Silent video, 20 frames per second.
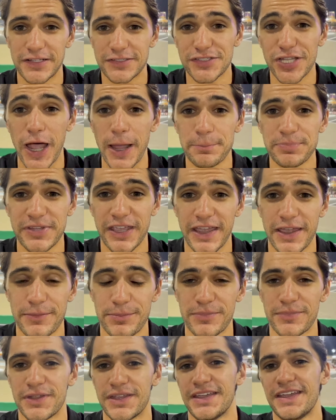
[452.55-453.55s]
Top
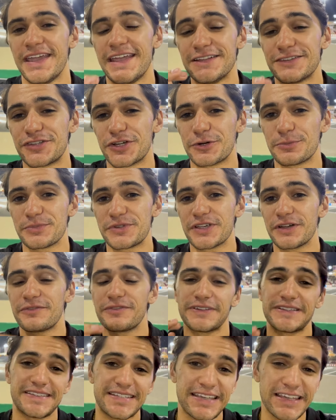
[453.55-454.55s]
10 in terms of
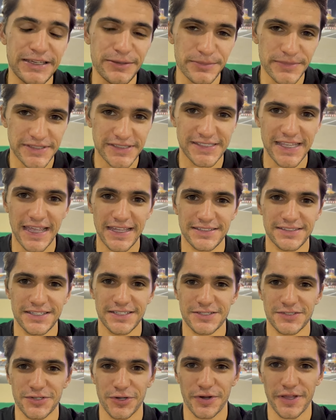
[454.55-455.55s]
team
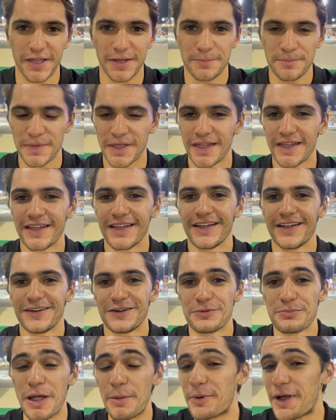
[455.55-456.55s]
standings, okay?
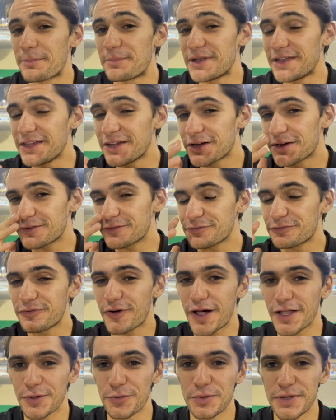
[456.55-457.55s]
Remember, I've been here
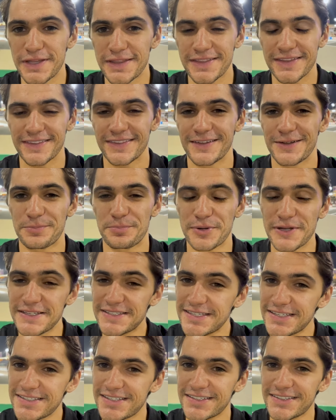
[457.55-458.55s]
following the
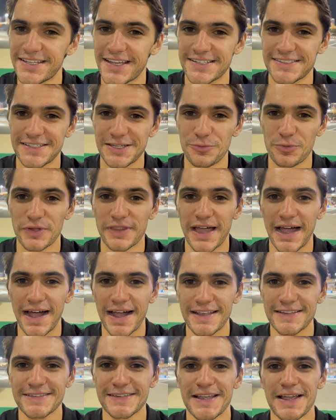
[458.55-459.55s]
preseason testing with
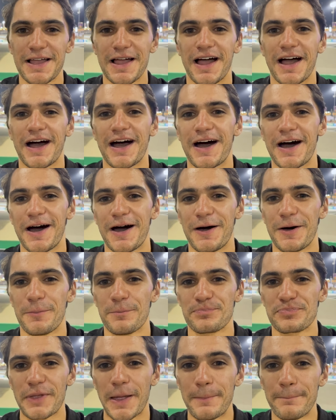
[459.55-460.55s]
Haas
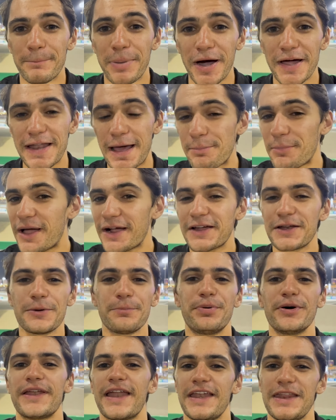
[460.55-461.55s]
um, but I'm not gonna
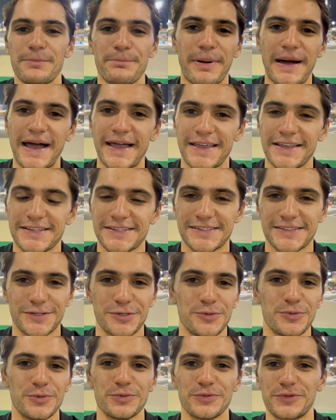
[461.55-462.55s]
put any bias
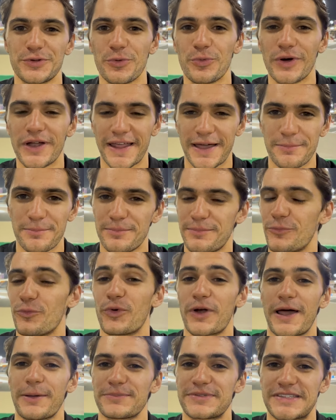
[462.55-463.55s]
to to what I'm
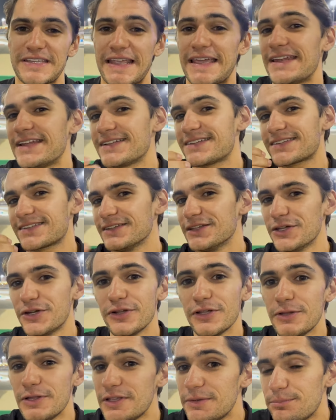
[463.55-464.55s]
what I'm saying. It's
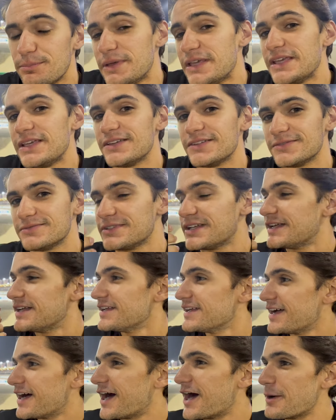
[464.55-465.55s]
literally me
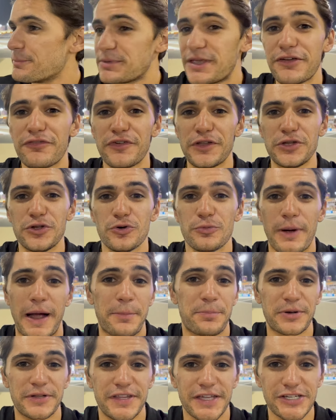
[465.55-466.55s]
um, giving you my
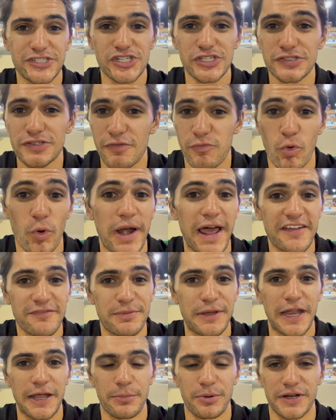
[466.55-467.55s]
predictions of what I've
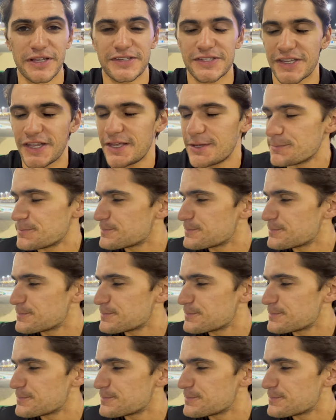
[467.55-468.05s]
been able to see.